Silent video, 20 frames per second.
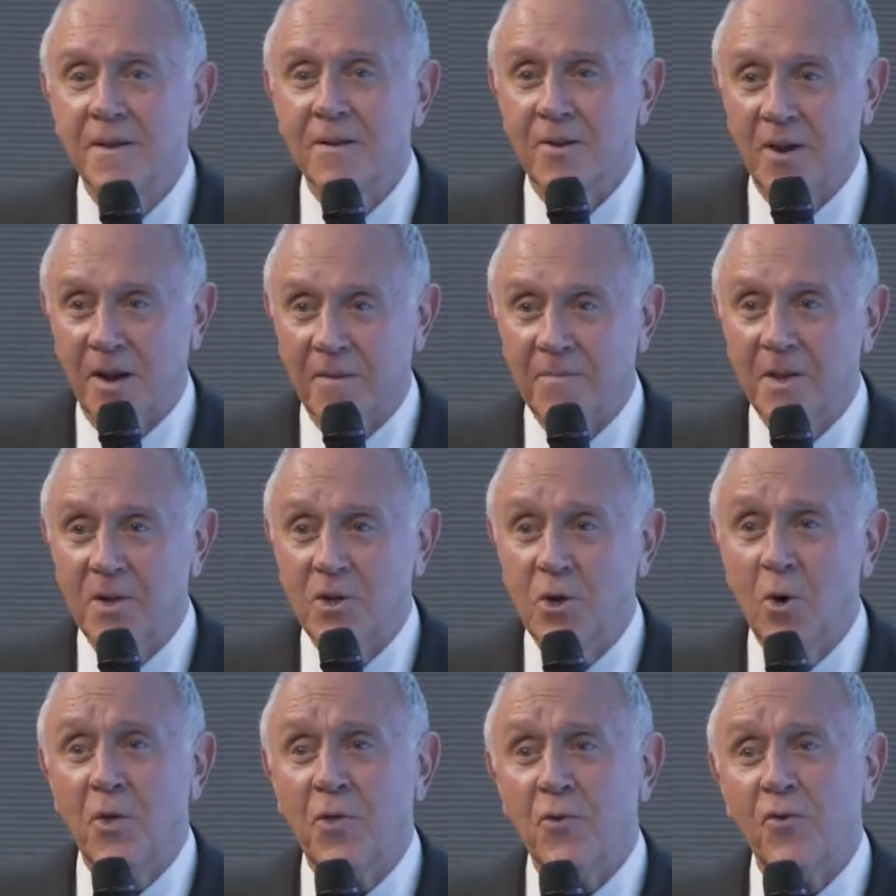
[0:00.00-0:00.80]
Okay.
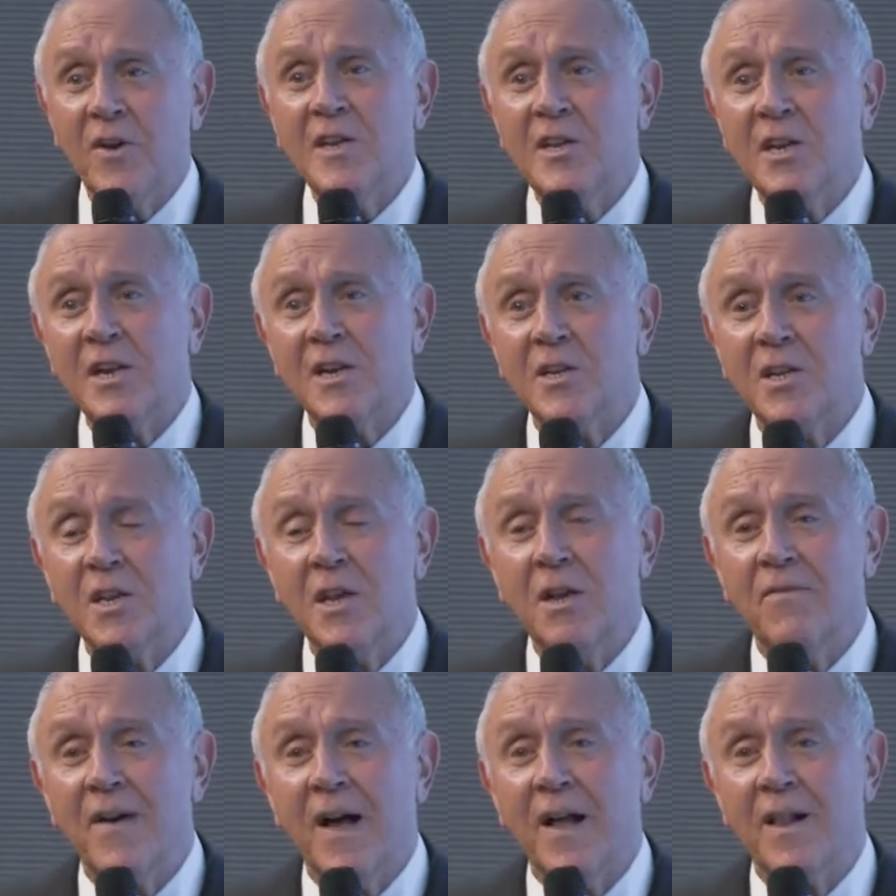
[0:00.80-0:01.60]
So a 360
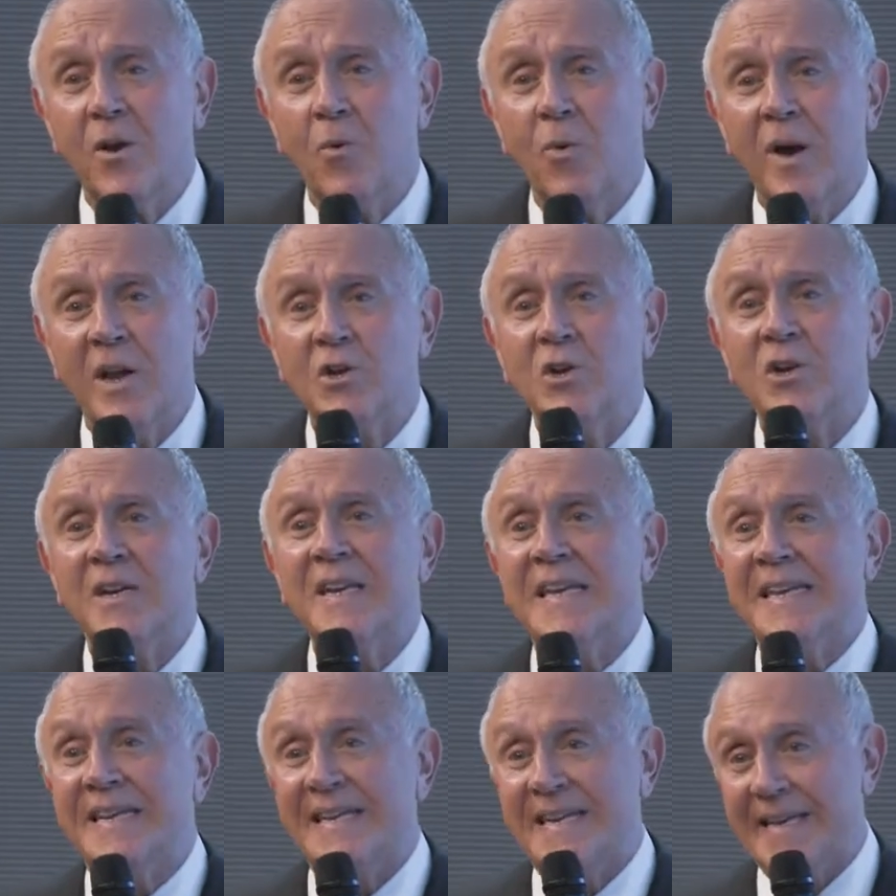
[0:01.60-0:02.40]
evaluation
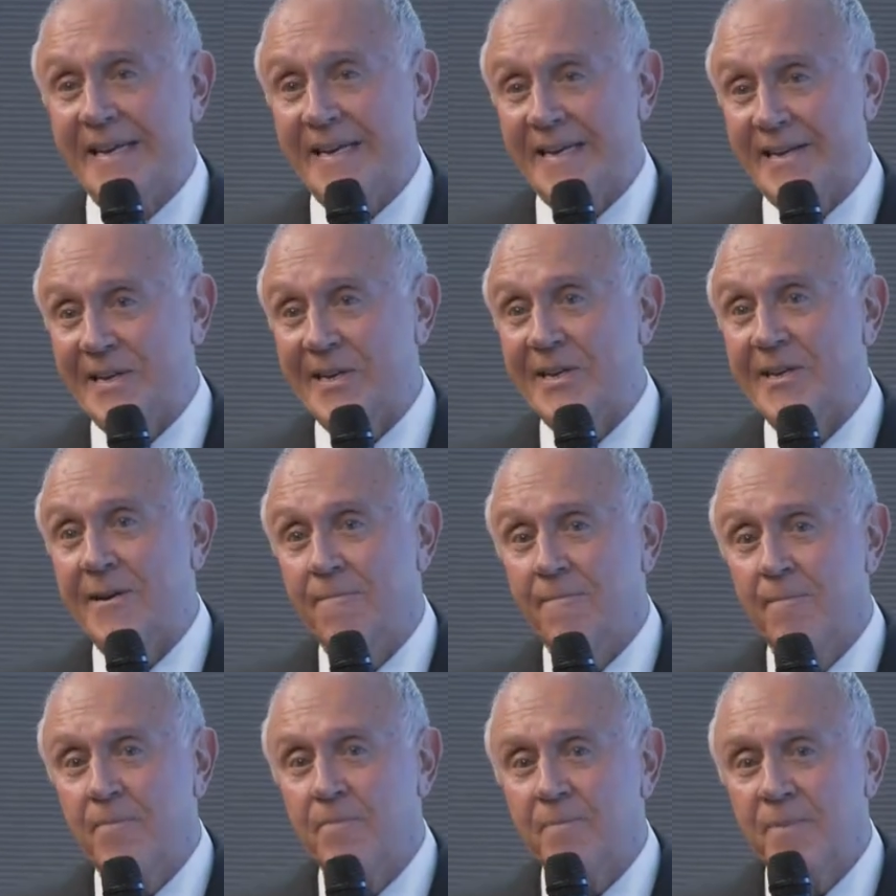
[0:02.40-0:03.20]
is this
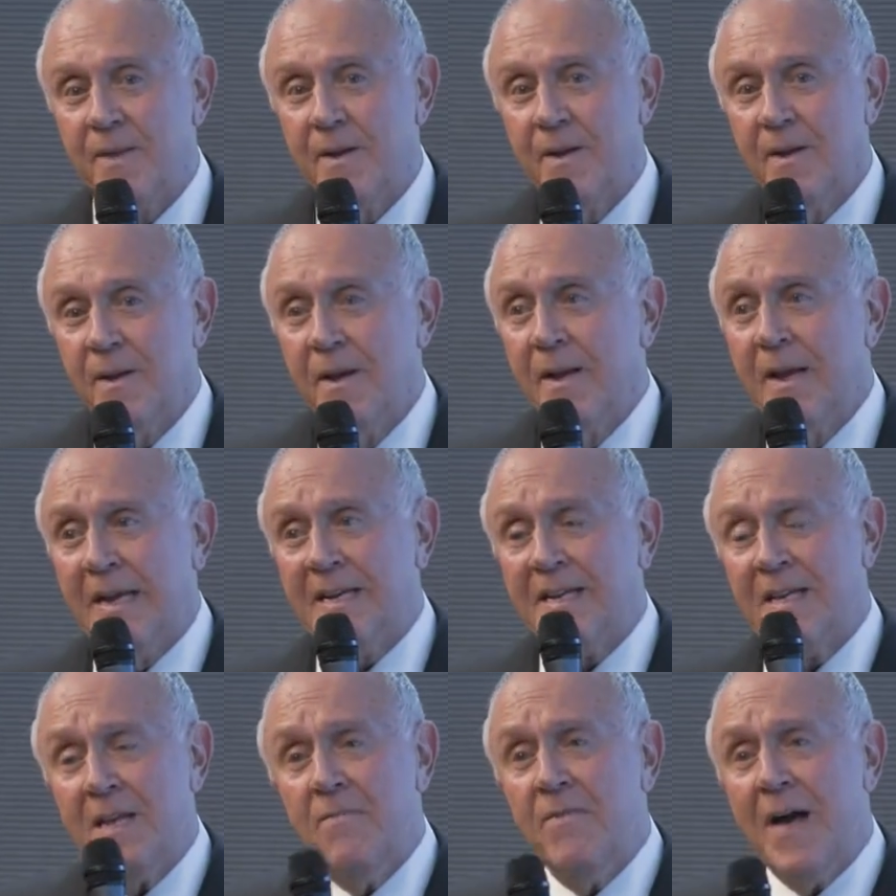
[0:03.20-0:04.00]

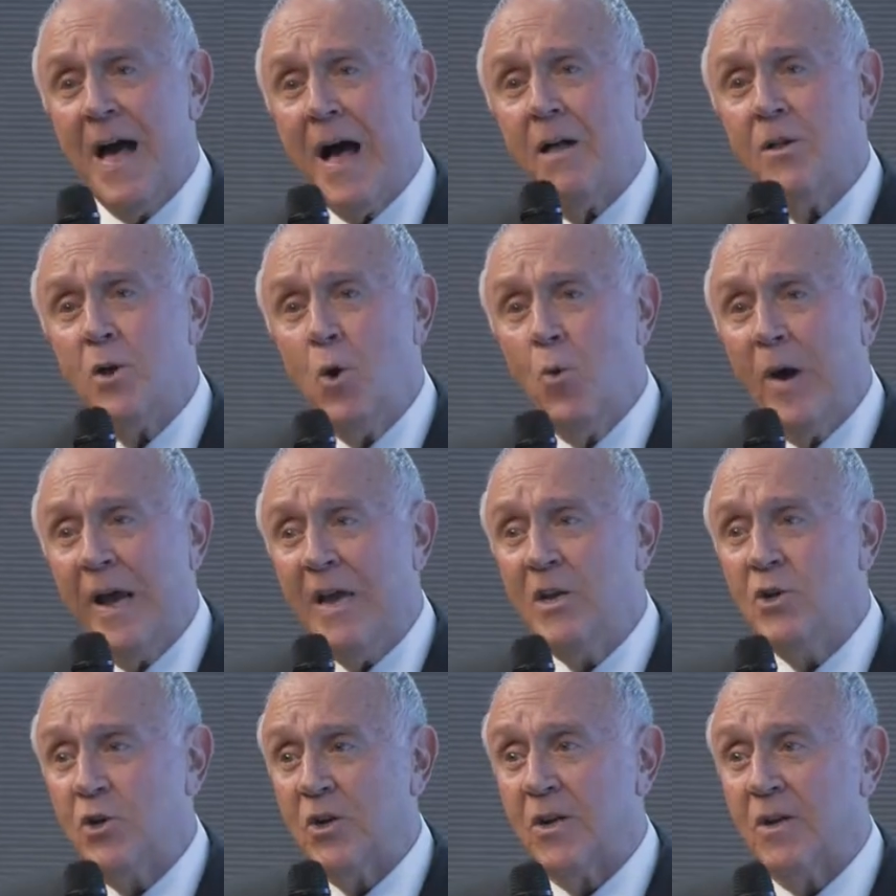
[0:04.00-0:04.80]
is the
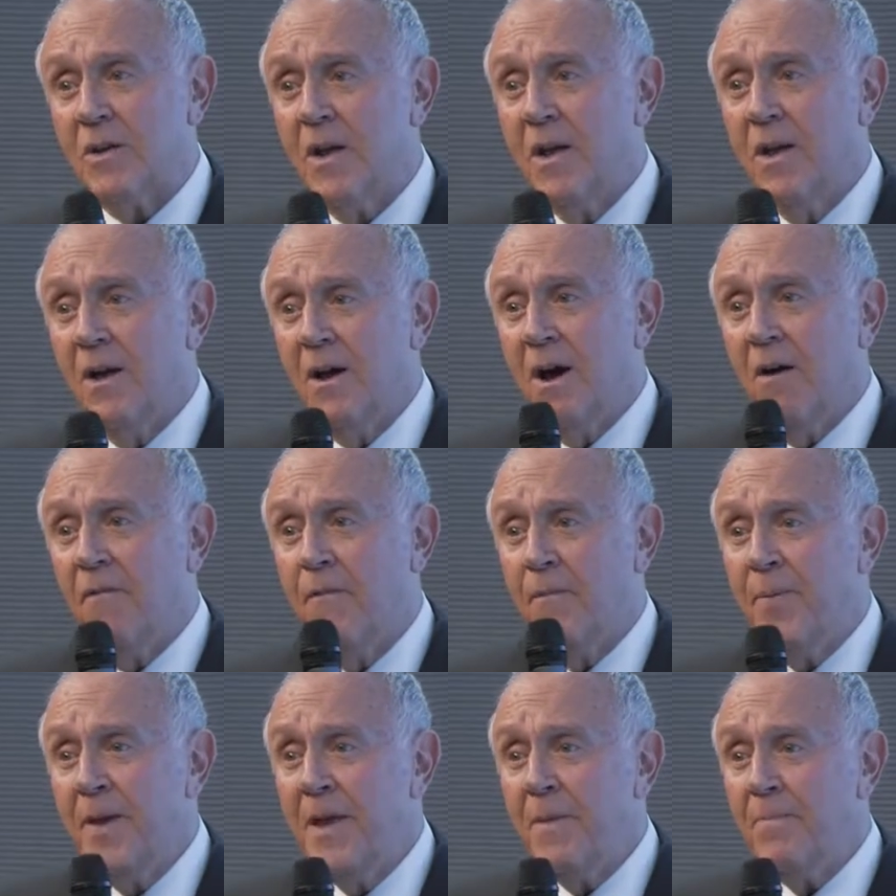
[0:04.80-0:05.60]
evaluation
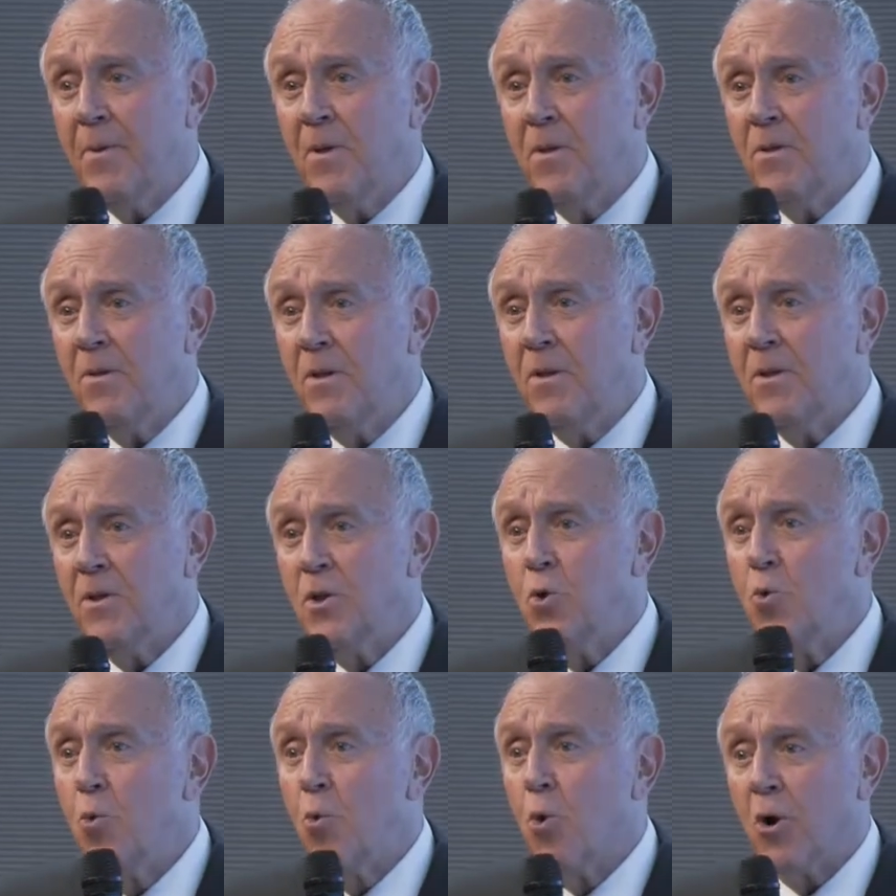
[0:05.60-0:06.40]
of people
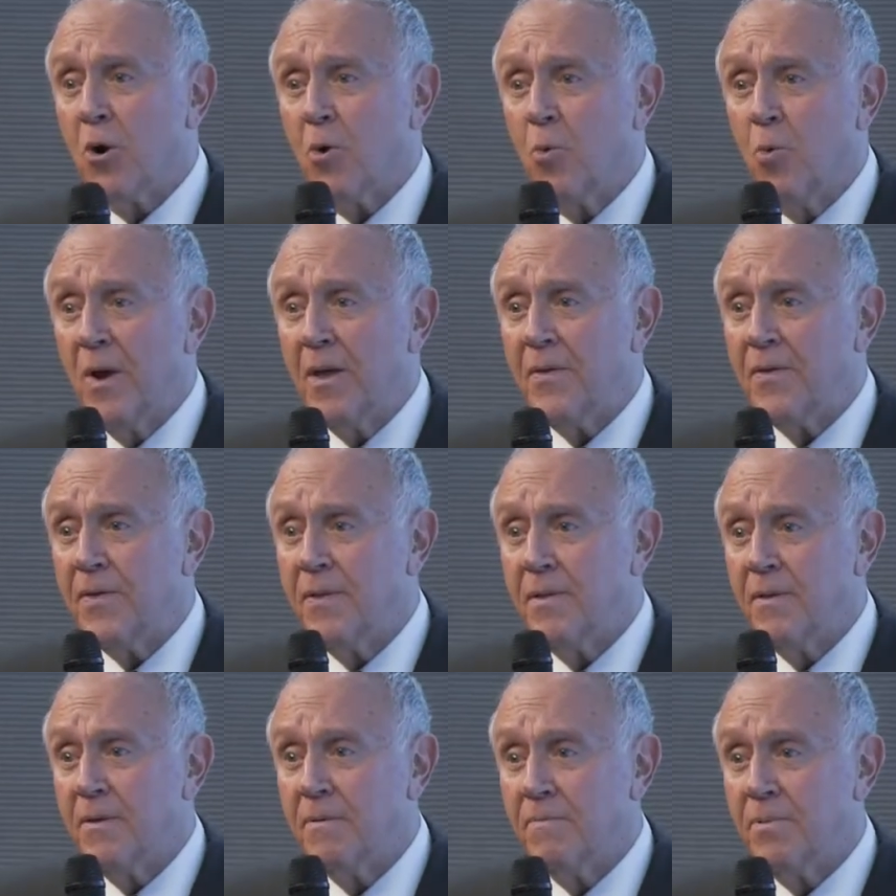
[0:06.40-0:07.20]
you work with,
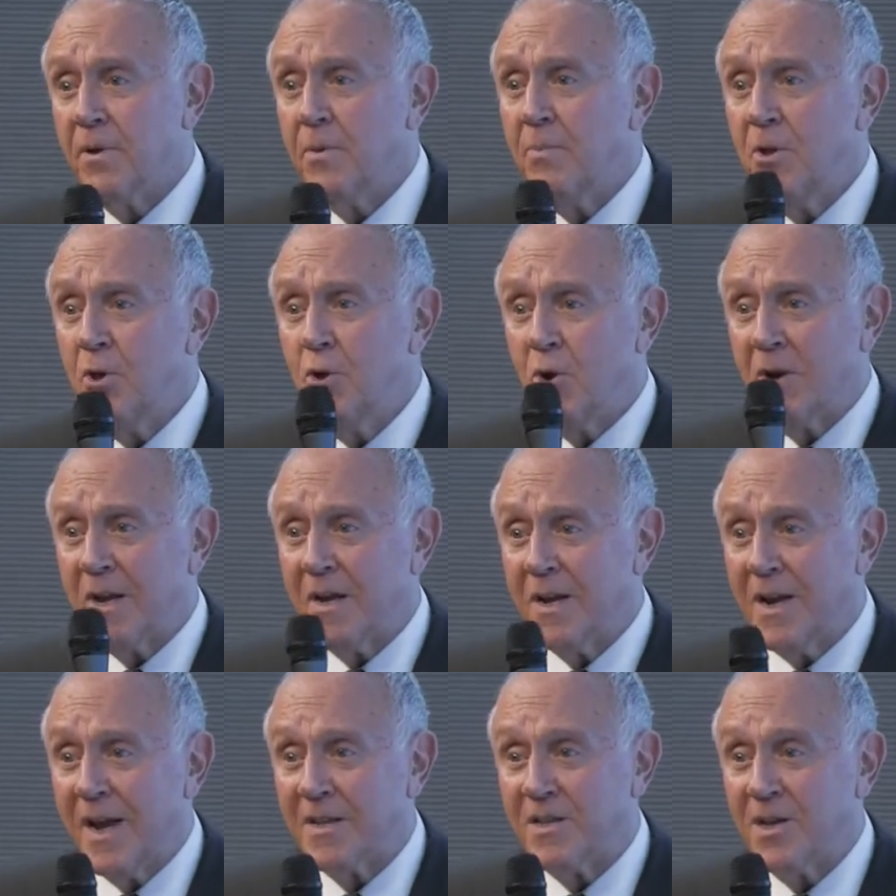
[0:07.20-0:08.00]
people you're
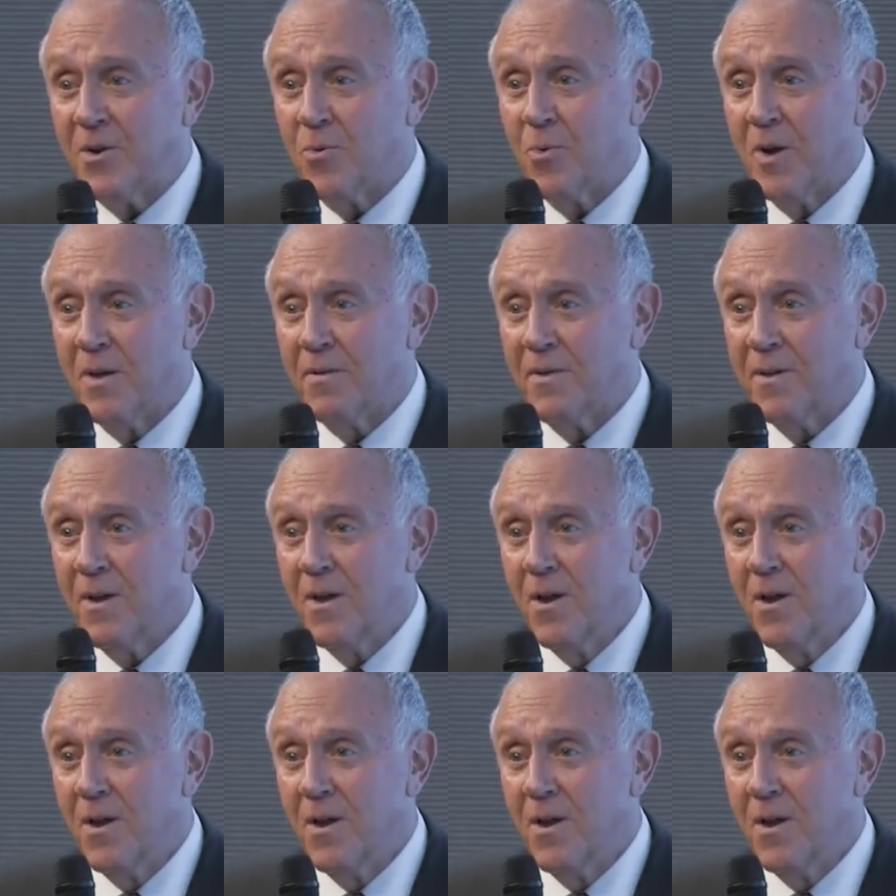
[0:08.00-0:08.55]
connected with,